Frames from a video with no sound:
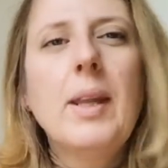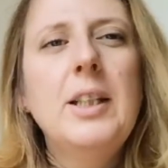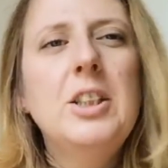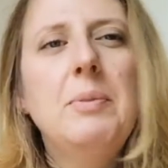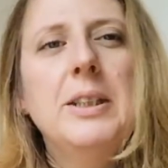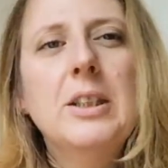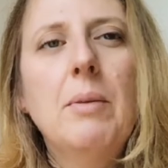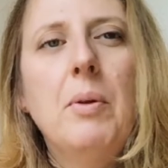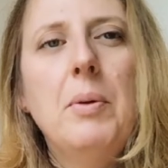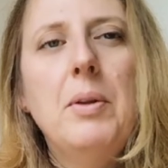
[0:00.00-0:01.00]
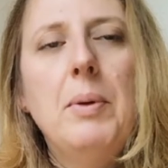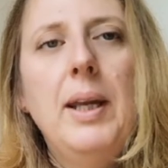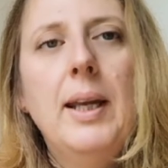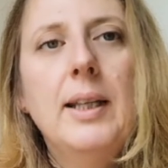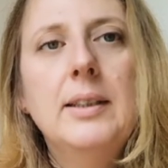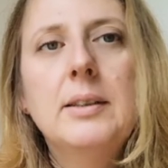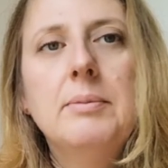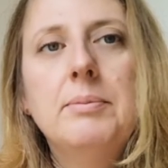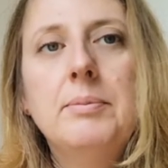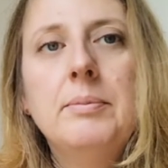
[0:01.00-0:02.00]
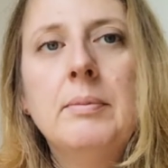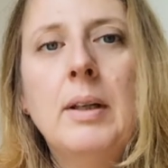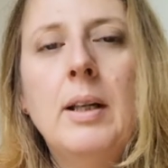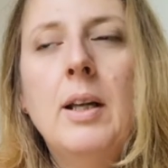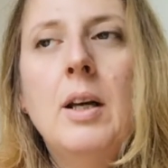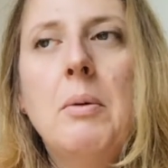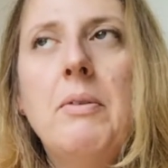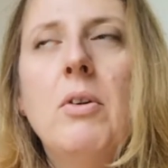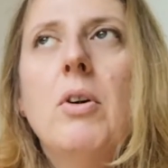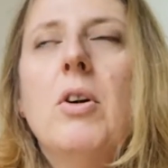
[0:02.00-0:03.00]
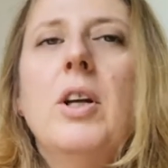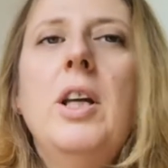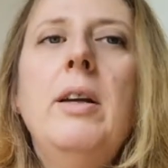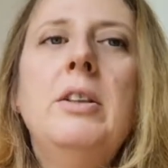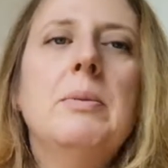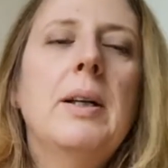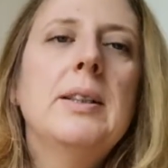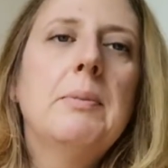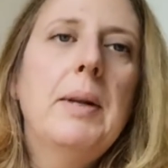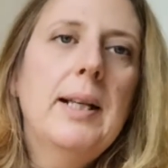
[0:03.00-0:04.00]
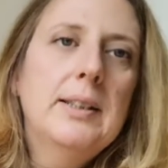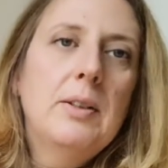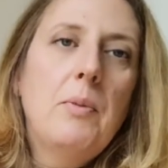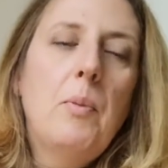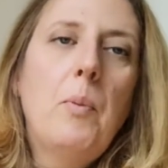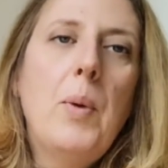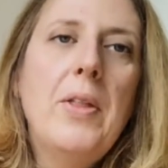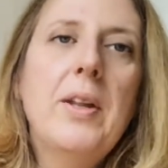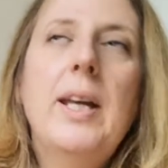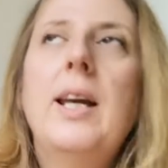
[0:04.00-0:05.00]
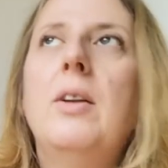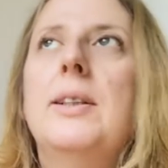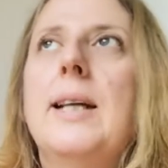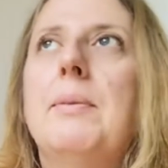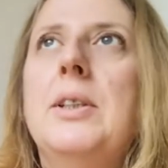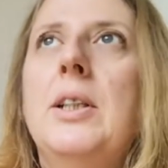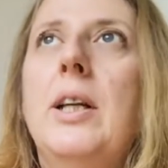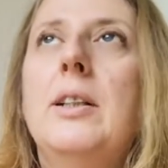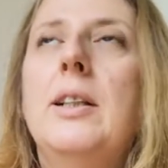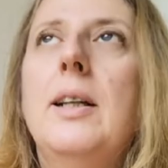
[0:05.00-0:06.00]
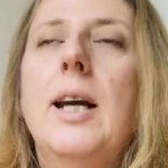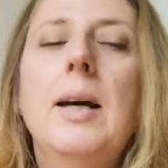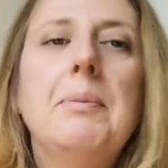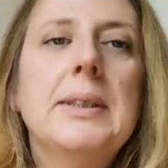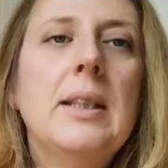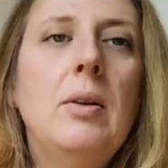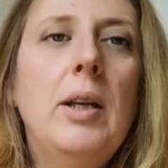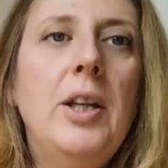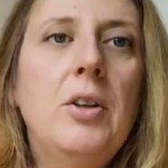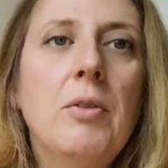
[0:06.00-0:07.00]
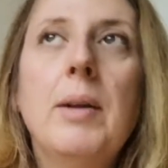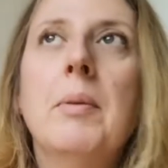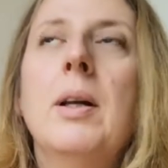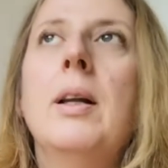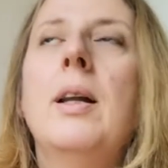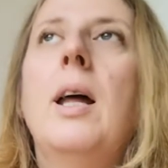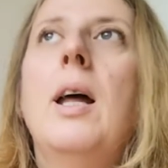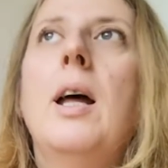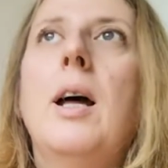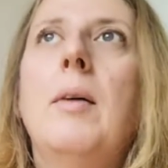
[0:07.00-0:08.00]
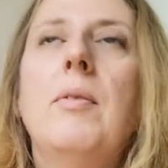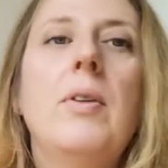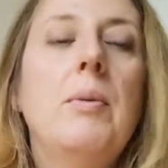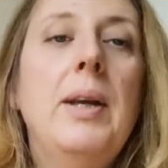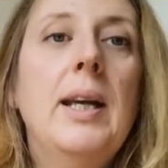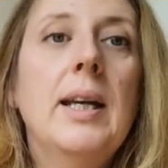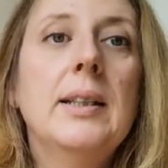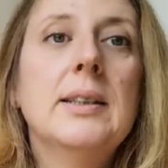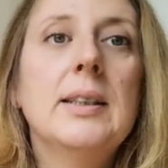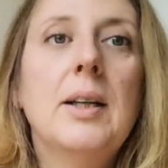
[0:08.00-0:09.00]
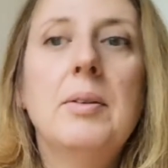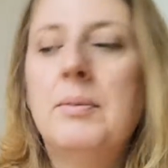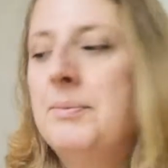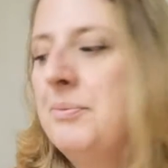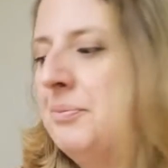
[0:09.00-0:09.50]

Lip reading: That should be doable with the weekend. We've not got a huge amount of plans. The weather here looks absolutely grim for the weekend, so